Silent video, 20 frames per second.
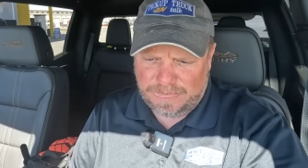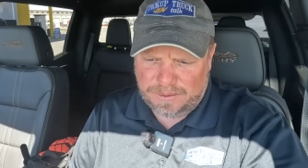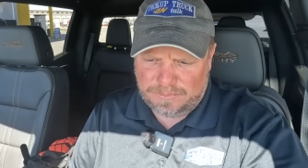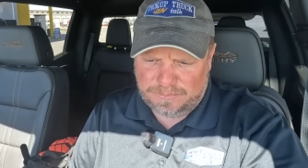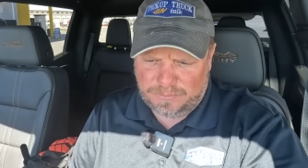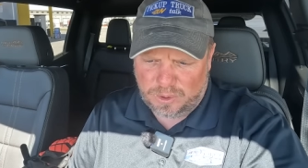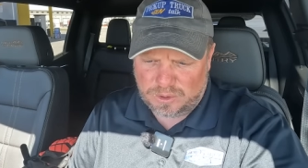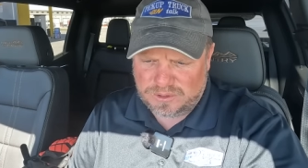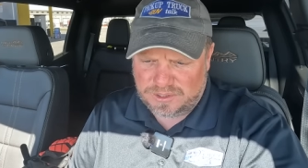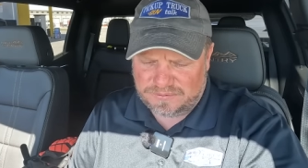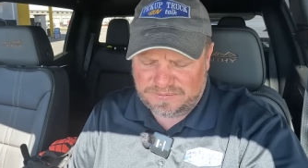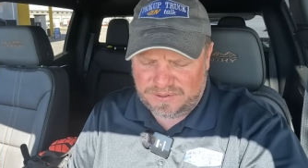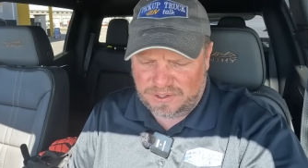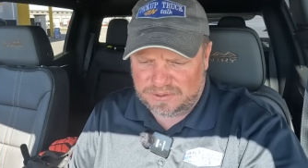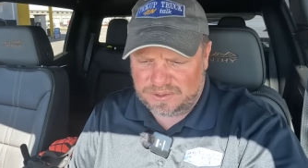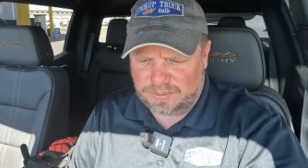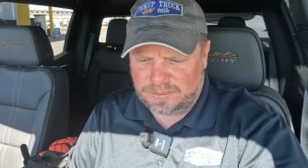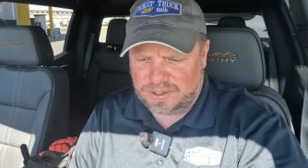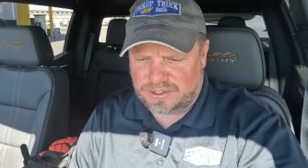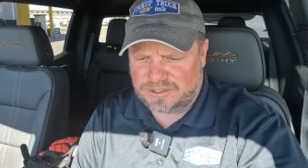Mostly
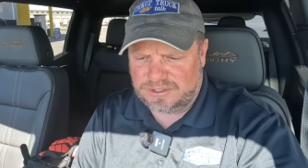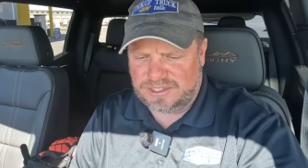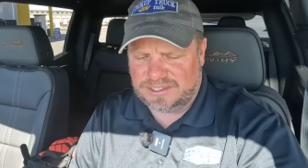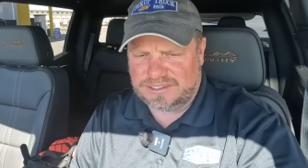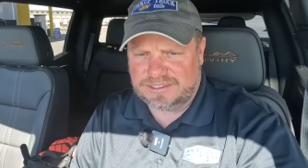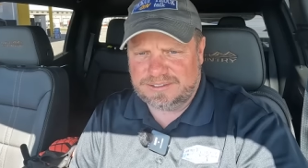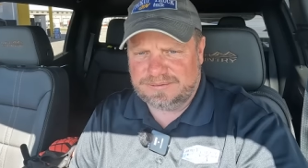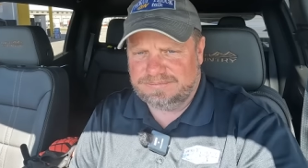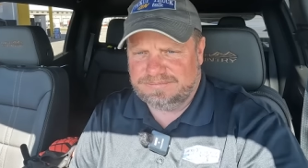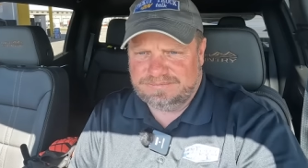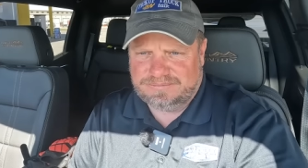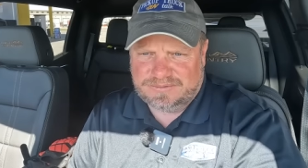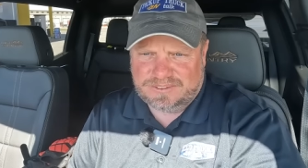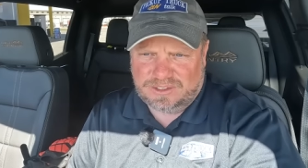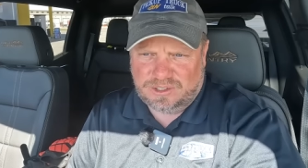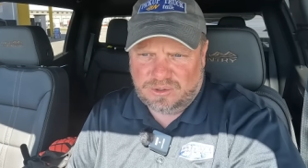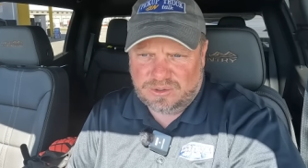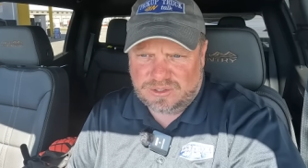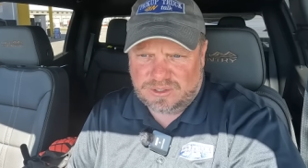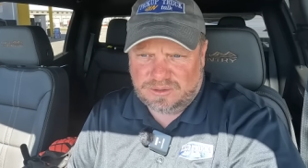filled up the truck.
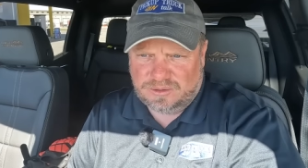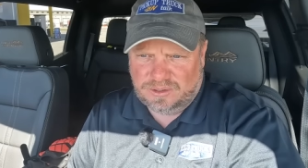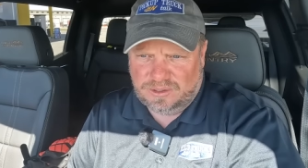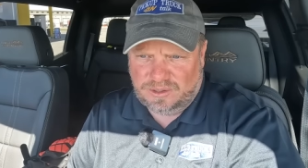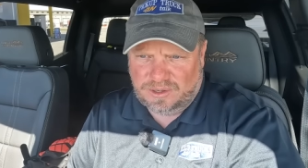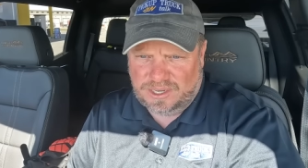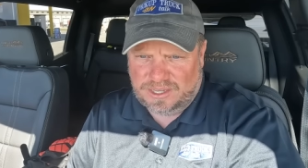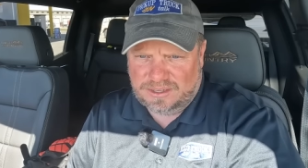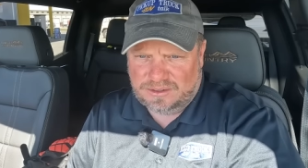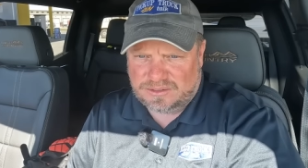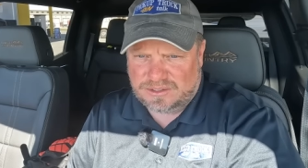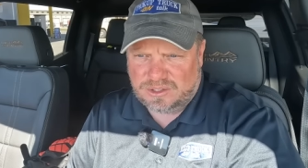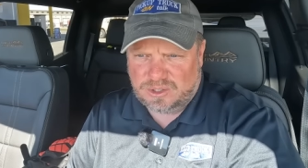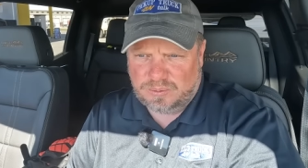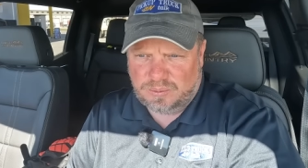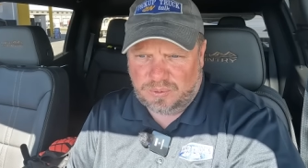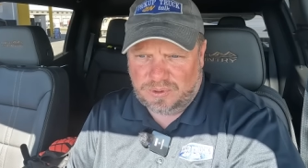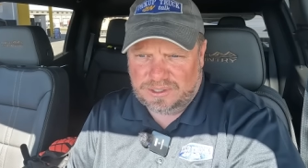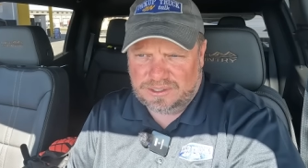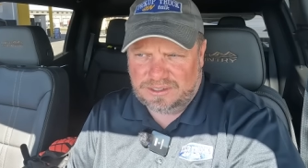Used, I think
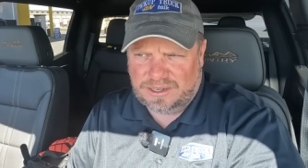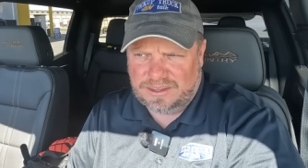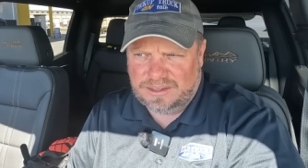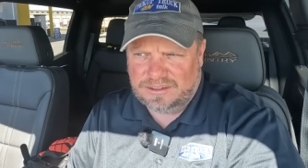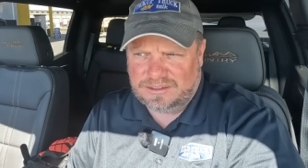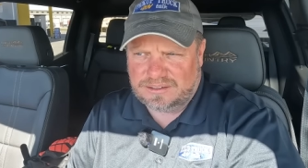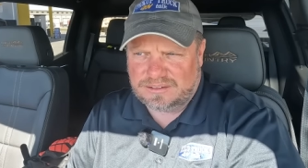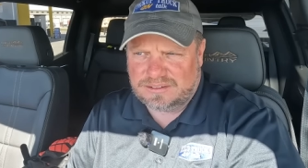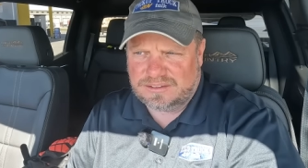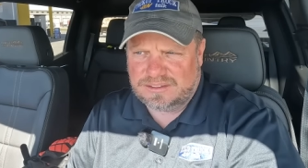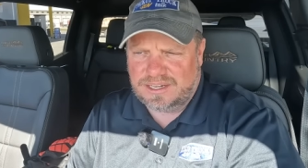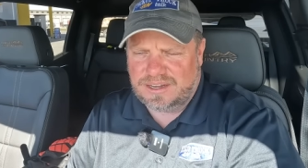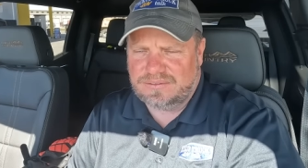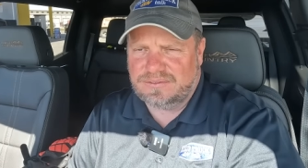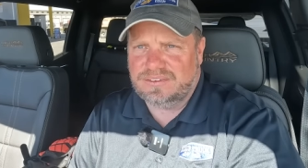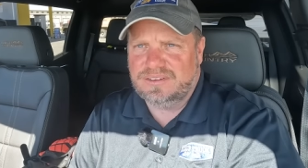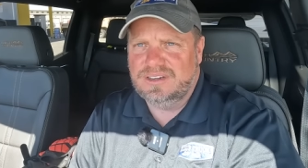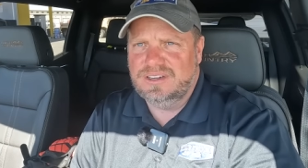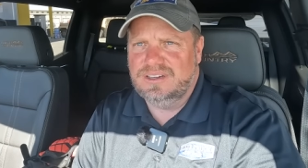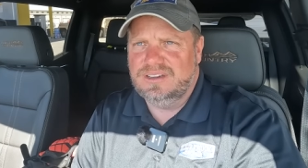this
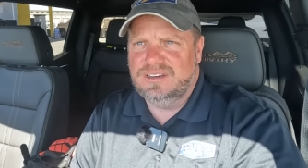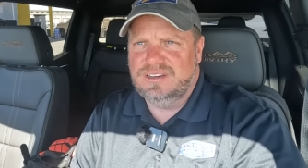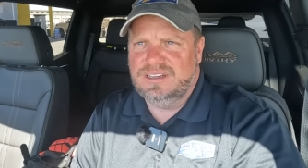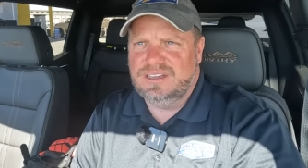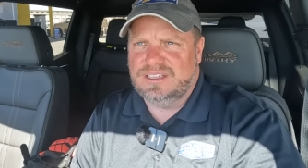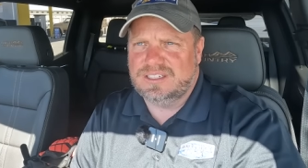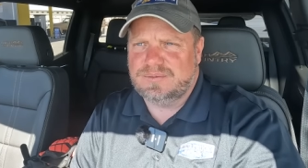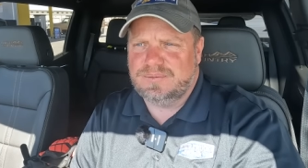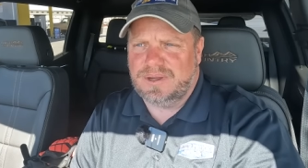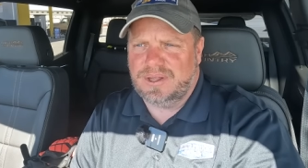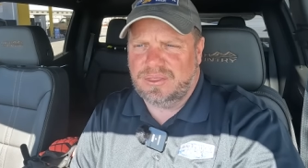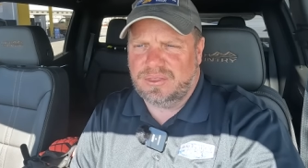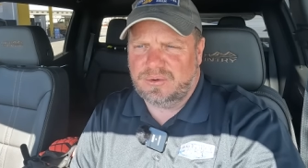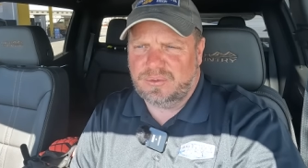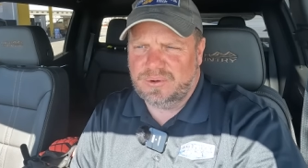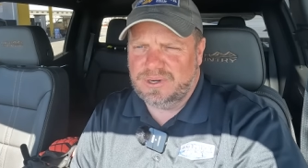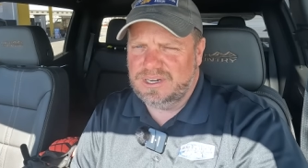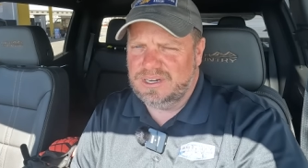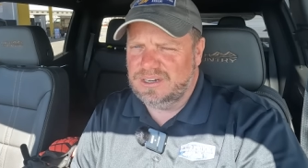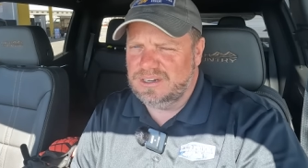DEF is about
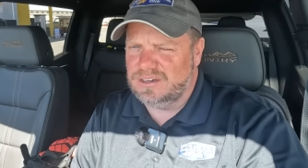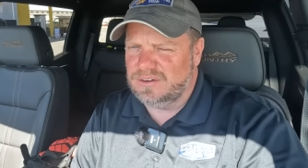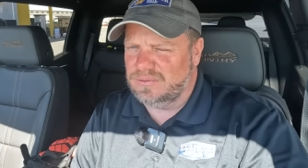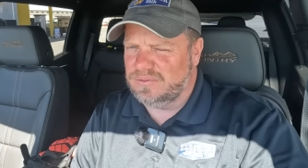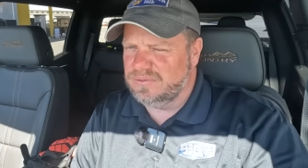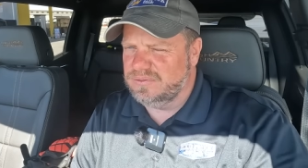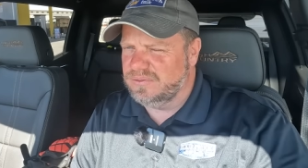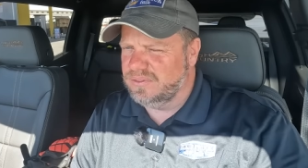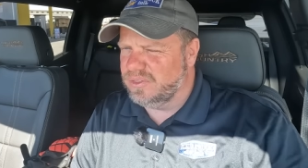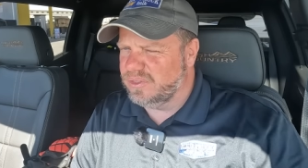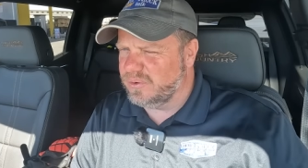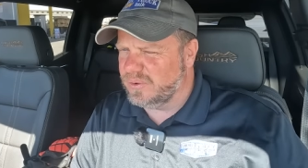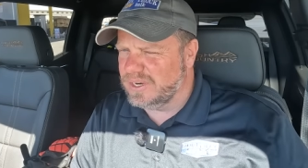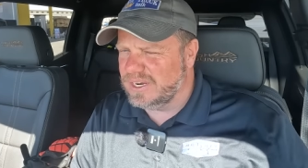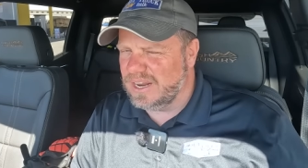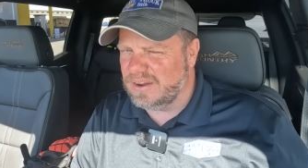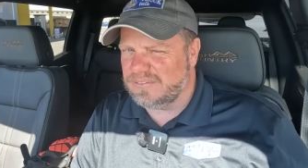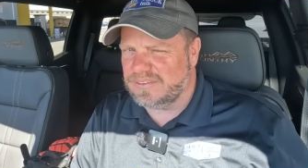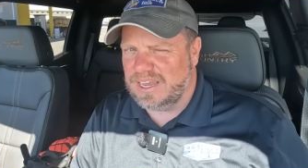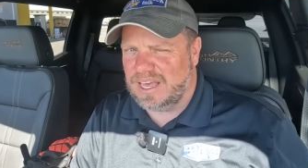3 to
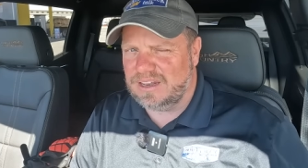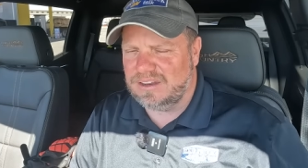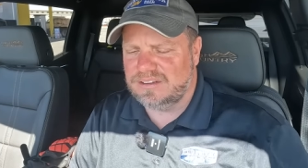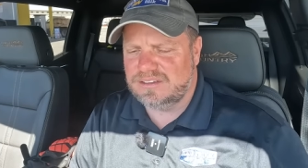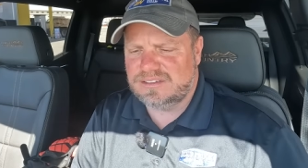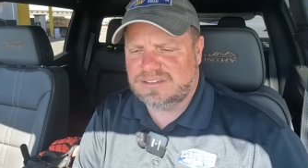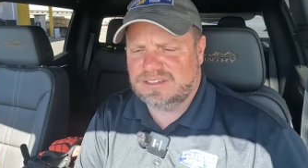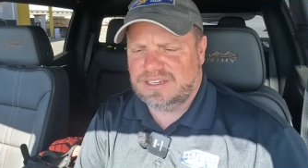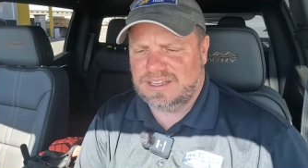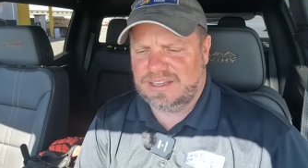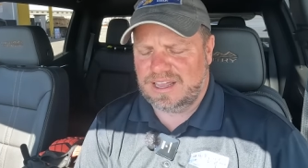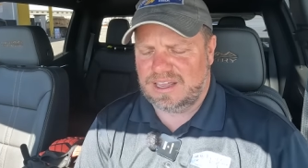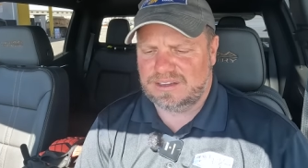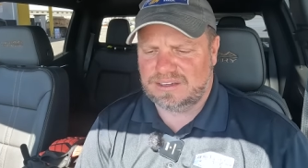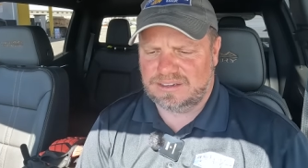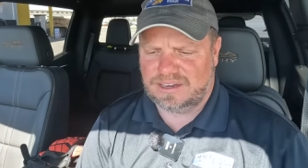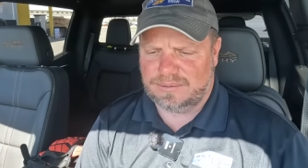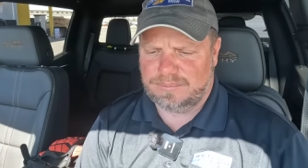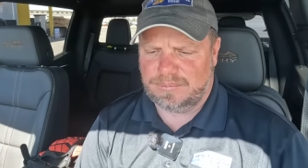3.5 gallons, and that I